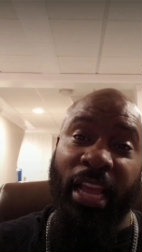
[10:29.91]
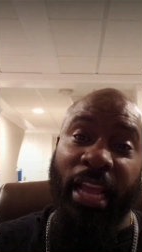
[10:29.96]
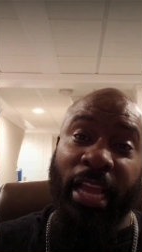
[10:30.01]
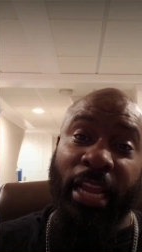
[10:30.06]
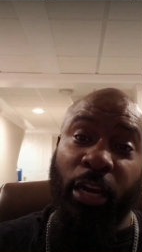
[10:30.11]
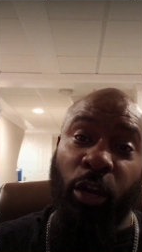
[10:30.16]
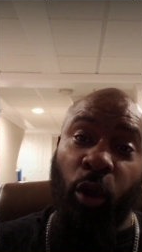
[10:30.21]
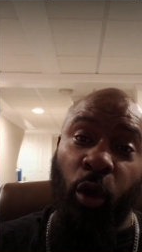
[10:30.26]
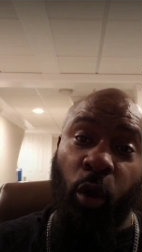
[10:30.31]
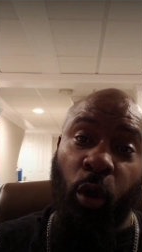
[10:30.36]

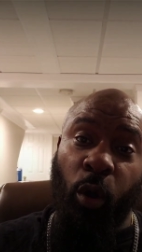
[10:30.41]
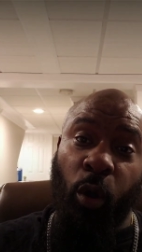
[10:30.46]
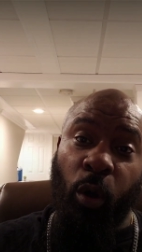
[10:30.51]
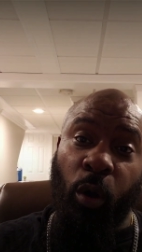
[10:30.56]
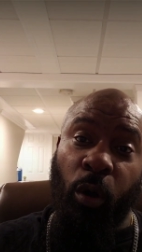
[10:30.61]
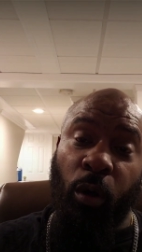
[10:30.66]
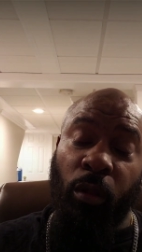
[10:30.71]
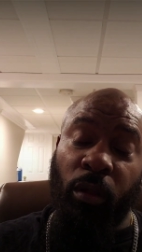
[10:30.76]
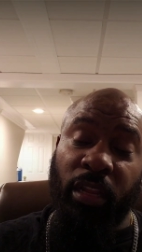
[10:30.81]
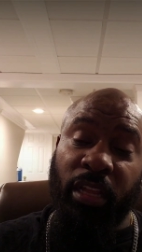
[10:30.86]
in
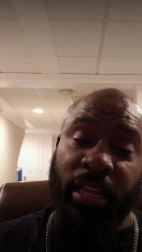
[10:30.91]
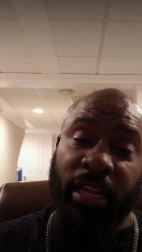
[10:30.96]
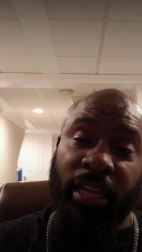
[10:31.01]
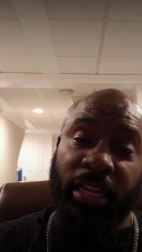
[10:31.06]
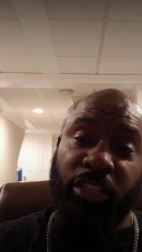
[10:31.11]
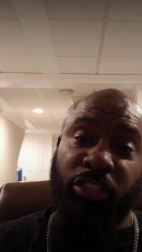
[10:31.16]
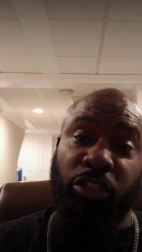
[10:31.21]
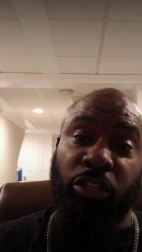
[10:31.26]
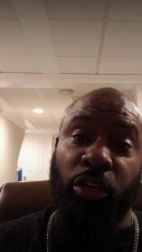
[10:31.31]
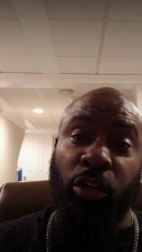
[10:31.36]
all
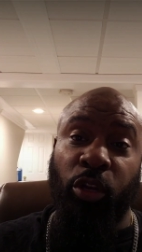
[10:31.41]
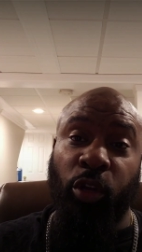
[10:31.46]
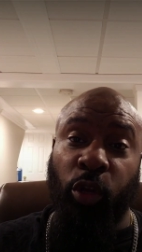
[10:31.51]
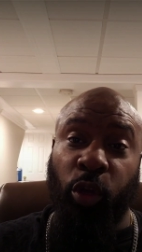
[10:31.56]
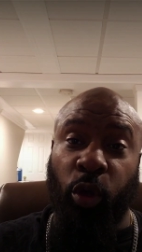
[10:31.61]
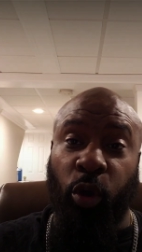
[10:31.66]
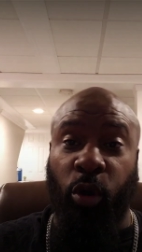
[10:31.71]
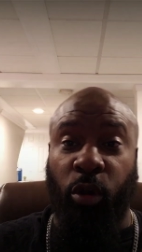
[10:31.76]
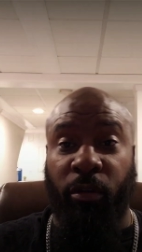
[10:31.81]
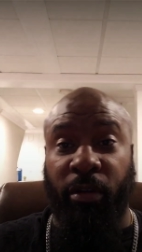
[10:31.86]
its
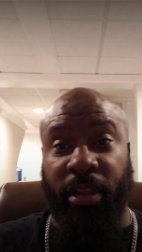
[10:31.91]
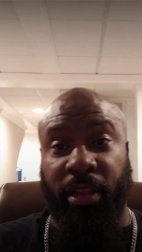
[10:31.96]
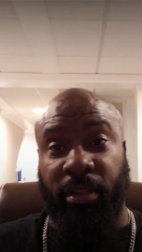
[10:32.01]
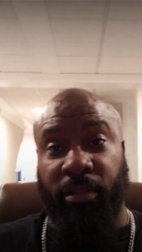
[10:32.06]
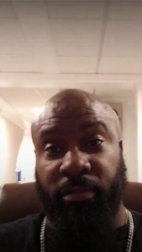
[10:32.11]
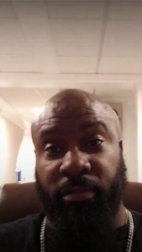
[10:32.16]
glory.